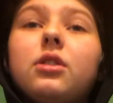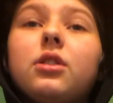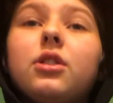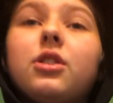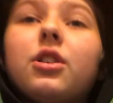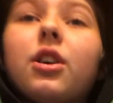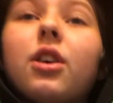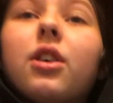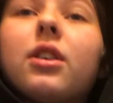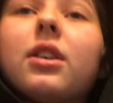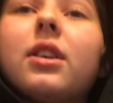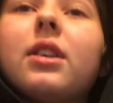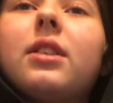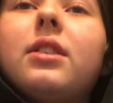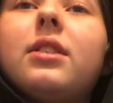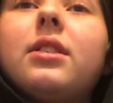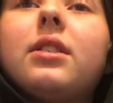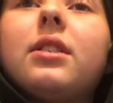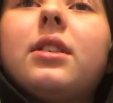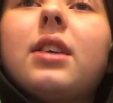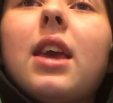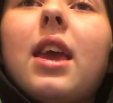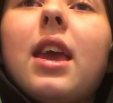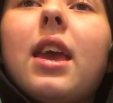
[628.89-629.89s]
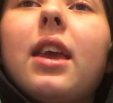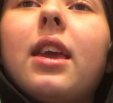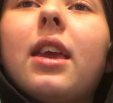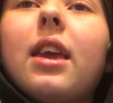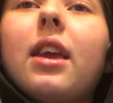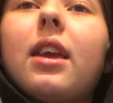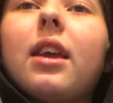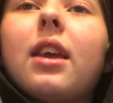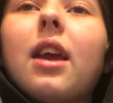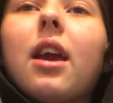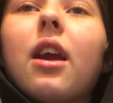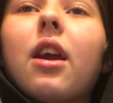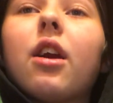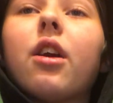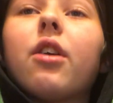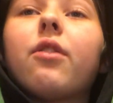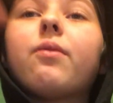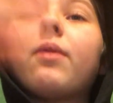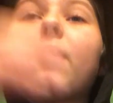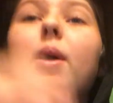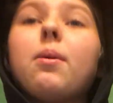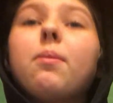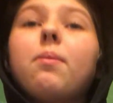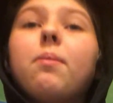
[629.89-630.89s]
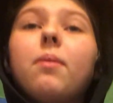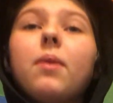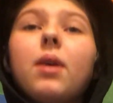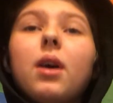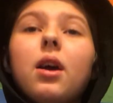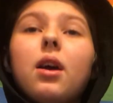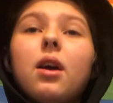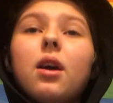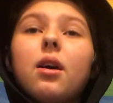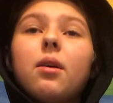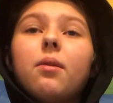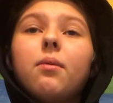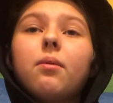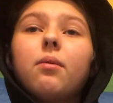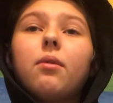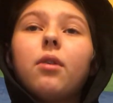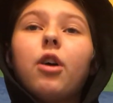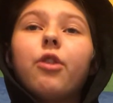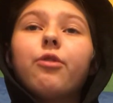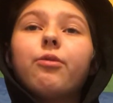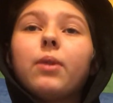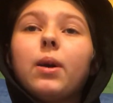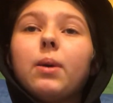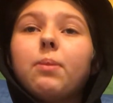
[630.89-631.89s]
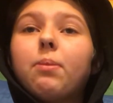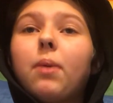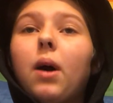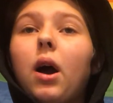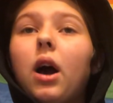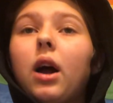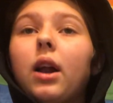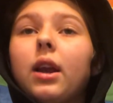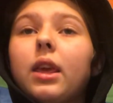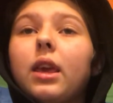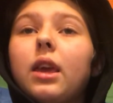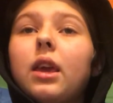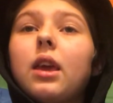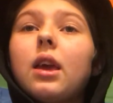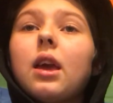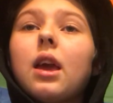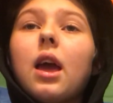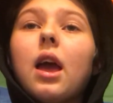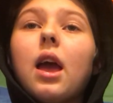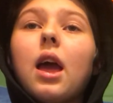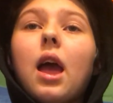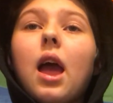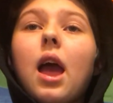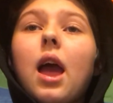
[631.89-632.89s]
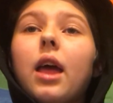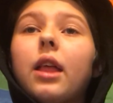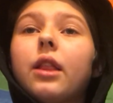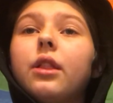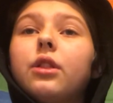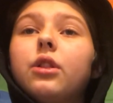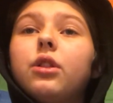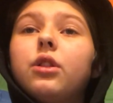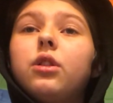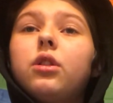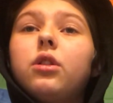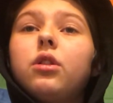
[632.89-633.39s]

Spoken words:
started taking care of my body and